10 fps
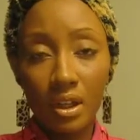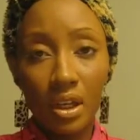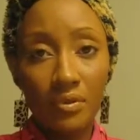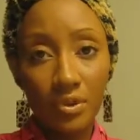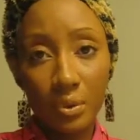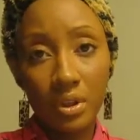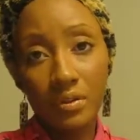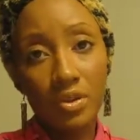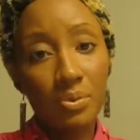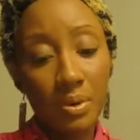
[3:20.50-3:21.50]
if you're one
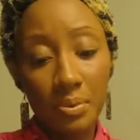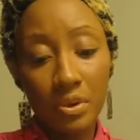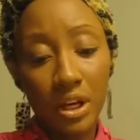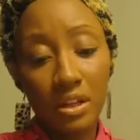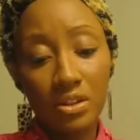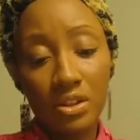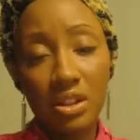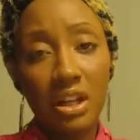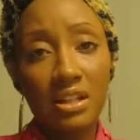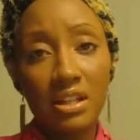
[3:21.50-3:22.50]
of those people that
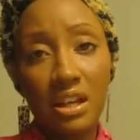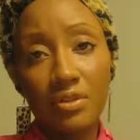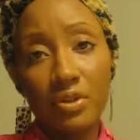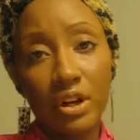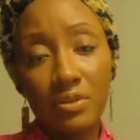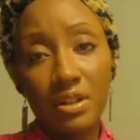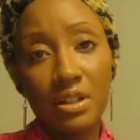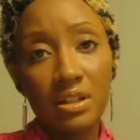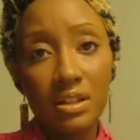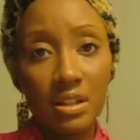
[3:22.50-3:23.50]
just can't take
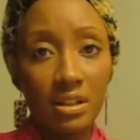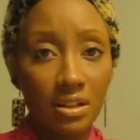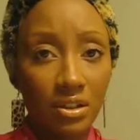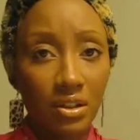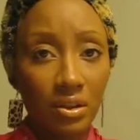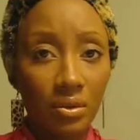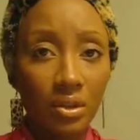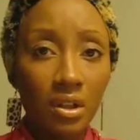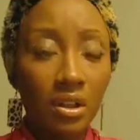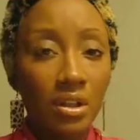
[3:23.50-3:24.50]
fragrances, then
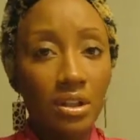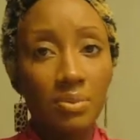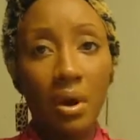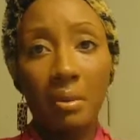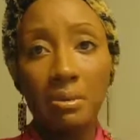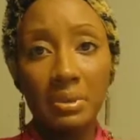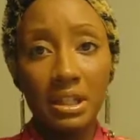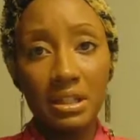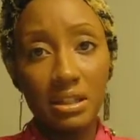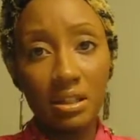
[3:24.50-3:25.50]
this
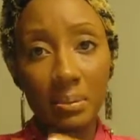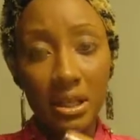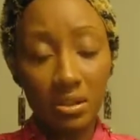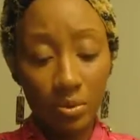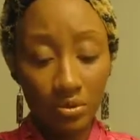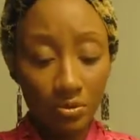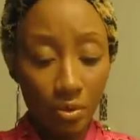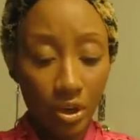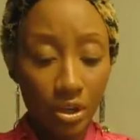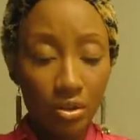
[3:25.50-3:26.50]
probably isn't the best one
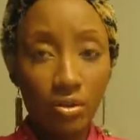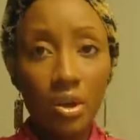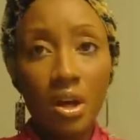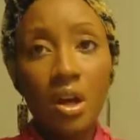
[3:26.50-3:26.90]
for you.